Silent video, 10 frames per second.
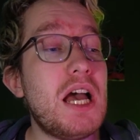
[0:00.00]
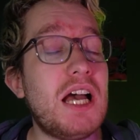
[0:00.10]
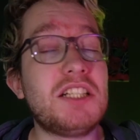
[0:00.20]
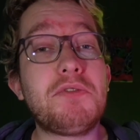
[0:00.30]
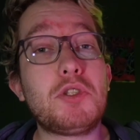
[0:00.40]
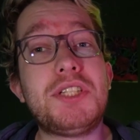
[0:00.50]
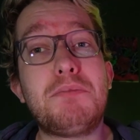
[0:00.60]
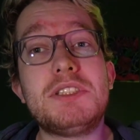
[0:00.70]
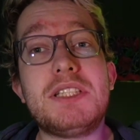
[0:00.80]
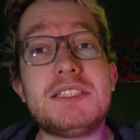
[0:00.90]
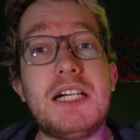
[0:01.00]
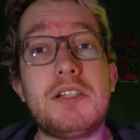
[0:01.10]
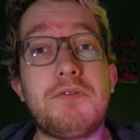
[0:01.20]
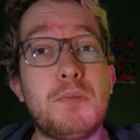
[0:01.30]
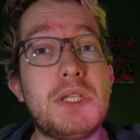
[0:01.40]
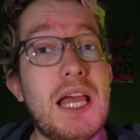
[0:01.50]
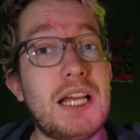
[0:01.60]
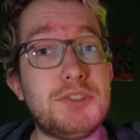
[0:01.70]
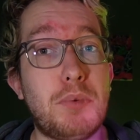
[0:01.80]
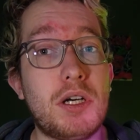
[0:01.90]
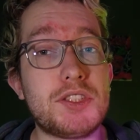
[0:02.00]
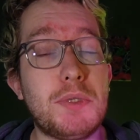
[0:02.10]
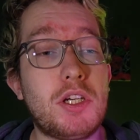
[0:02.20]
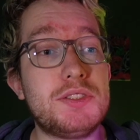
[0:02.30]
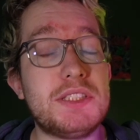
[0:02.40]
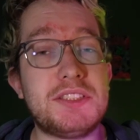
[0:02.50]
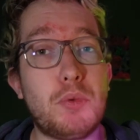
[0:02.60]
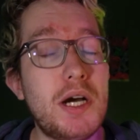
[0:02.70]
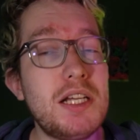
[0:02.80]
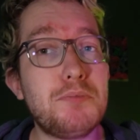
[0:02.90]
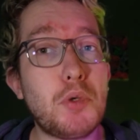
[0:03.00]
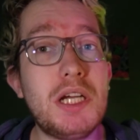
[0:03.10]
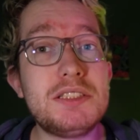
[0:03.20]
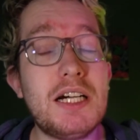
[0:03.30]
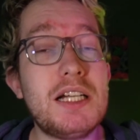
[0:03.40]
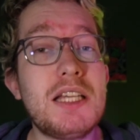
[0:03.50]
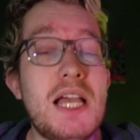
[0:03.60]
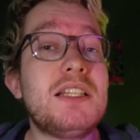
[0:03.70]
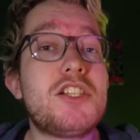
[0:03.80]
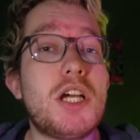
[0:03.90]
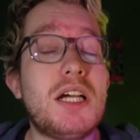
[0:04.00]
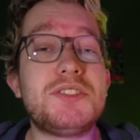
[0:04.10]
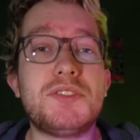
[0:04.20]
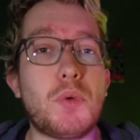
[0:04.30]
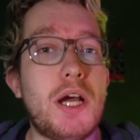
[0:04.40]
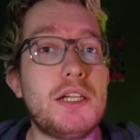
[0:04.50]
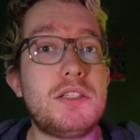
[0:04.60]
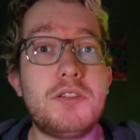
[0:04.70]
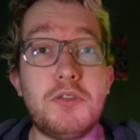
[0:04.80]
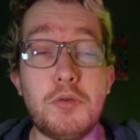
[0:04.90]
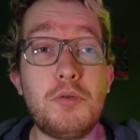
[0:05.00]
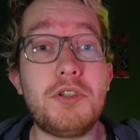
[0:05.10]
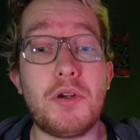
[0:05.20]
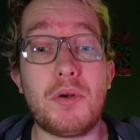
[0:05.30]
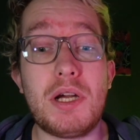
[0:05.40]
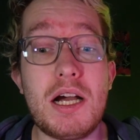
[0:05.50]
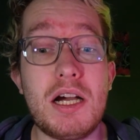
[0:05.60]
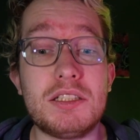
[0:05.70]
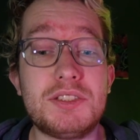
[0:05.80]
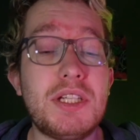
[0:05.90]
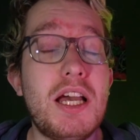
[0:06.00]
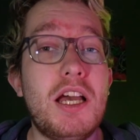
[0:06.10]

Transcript: as, for example, the light from the Xbox, because it's a white bright light and it shines right to your eyes.